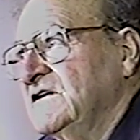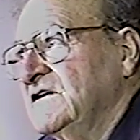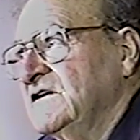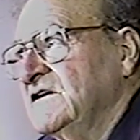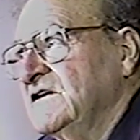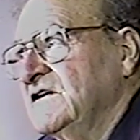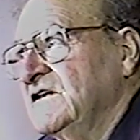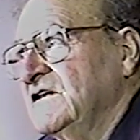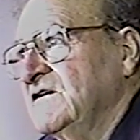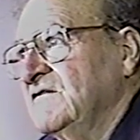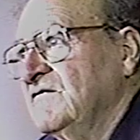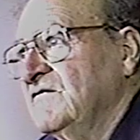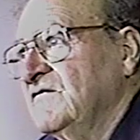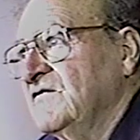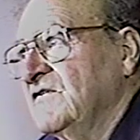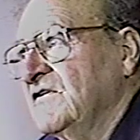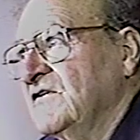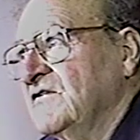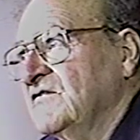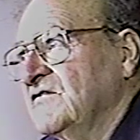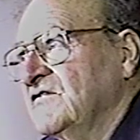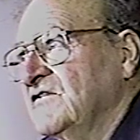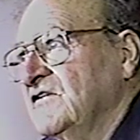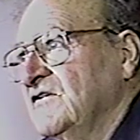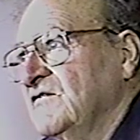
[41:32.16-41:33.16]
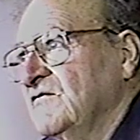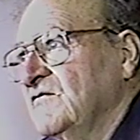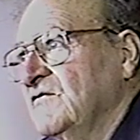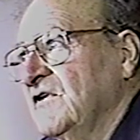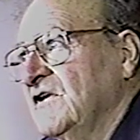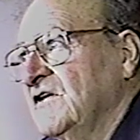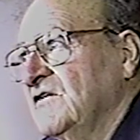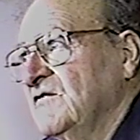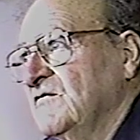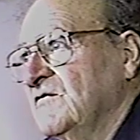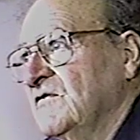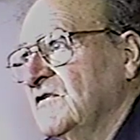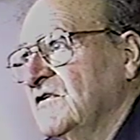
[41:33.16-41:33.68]
and them fellows get wet
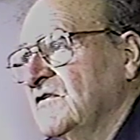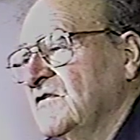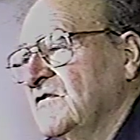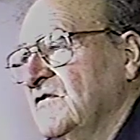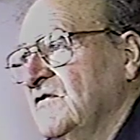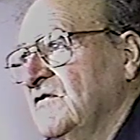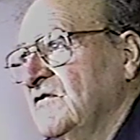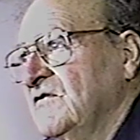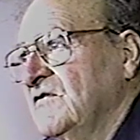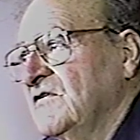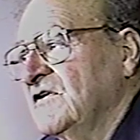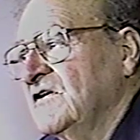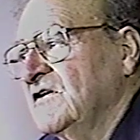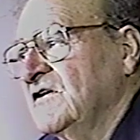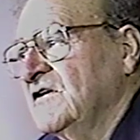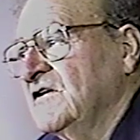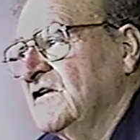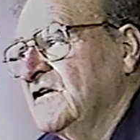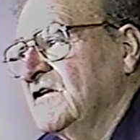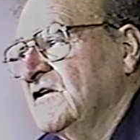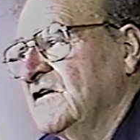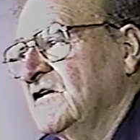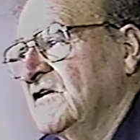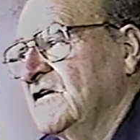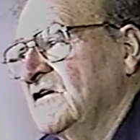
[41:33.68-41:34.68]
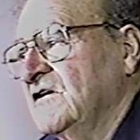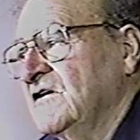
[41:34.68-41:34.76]
and work all day in it.